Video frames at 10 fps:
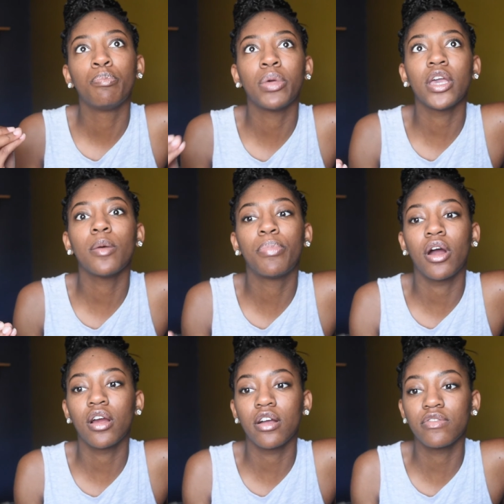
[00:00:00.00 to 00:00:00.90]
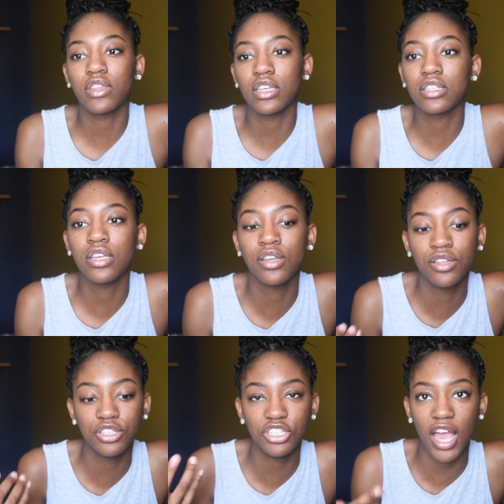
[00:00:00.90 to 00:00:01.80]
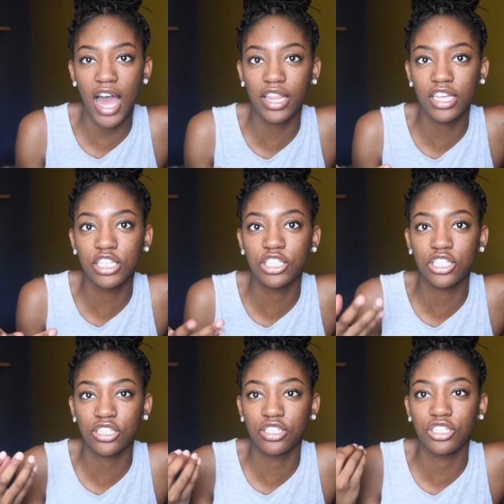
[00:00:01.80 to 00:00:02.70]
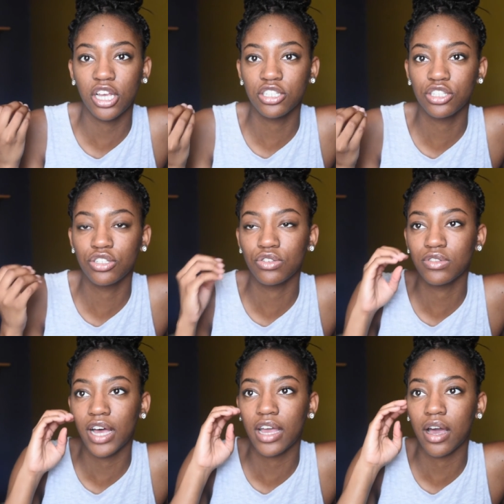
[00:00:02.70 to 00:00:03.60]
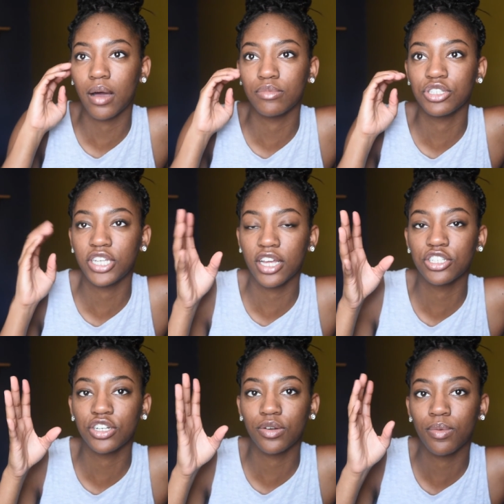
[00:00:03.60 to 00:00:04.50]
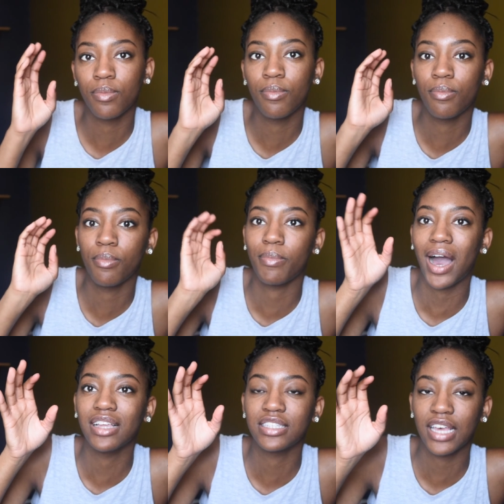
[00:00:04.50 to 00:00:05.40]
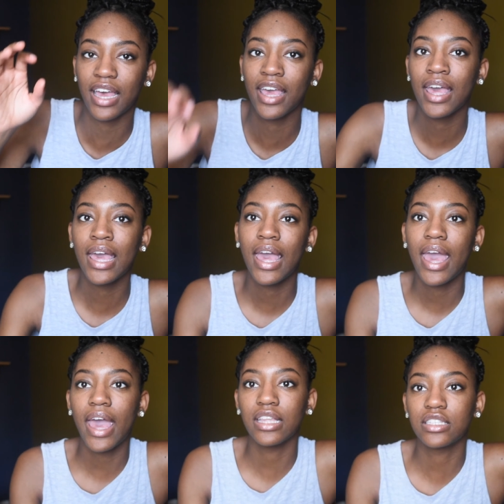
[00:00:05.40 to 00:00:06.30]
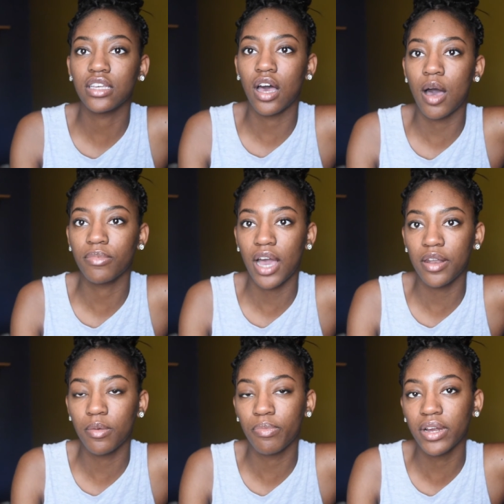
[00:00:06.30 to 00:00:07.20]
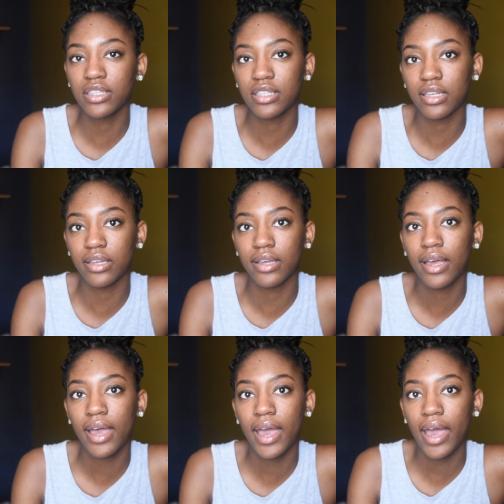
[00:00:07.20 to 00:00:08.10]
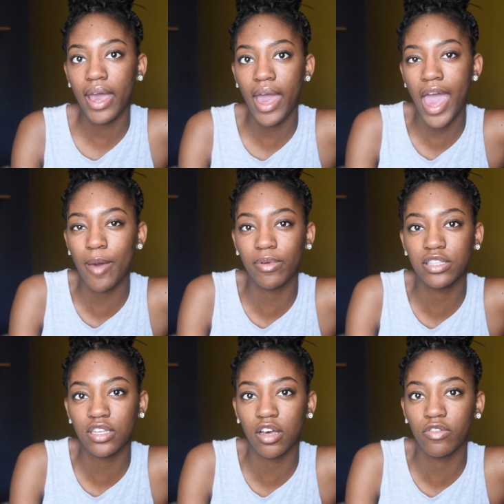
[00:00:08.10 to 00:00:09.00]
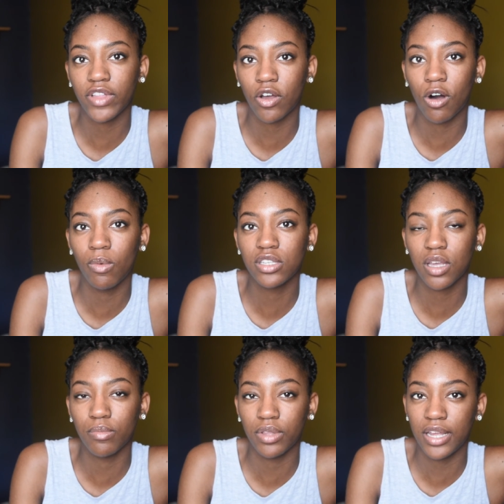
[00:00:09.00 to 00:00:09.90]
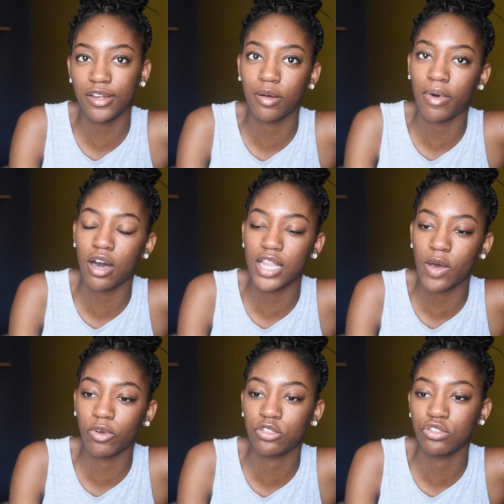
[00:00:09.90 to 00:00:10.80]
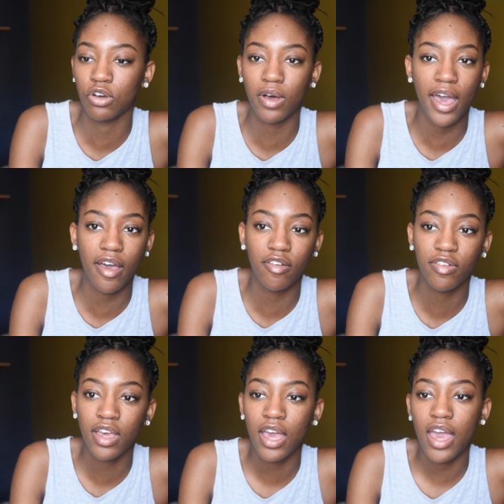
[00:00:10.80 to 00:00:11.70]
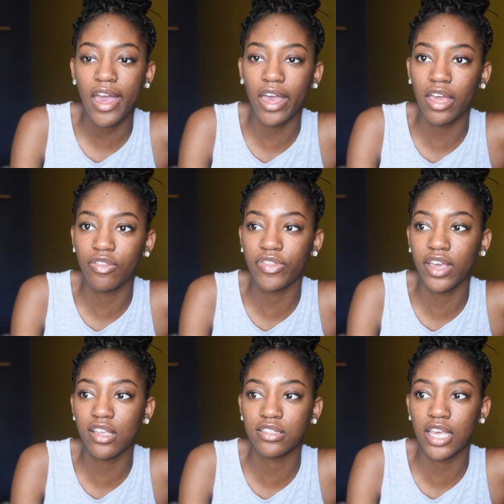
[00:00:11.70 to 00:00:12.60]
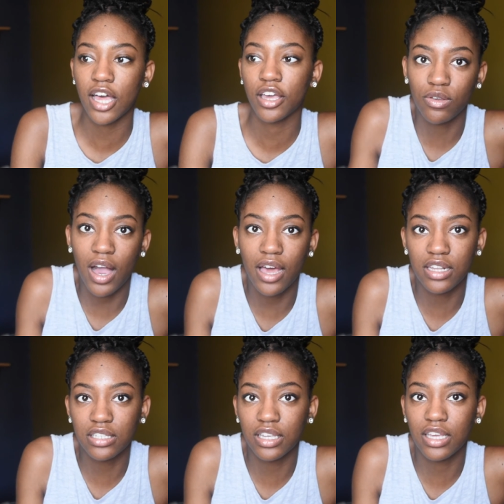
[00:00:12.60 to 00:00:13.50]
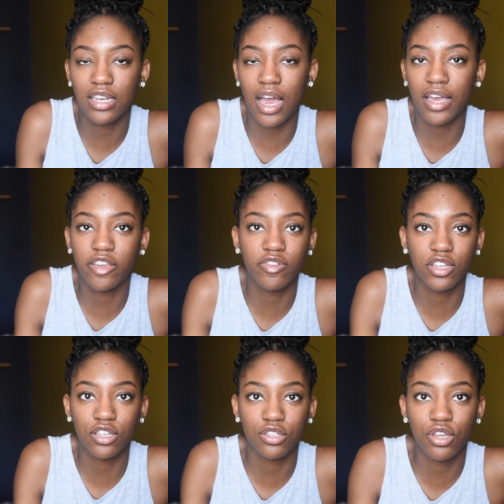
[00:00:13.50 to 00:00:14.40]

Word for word: be a part of this challenge just to like um, change your mindset and to um, kind of break the habits of like always complaining about like what you don't have and things that like you honestly cannot even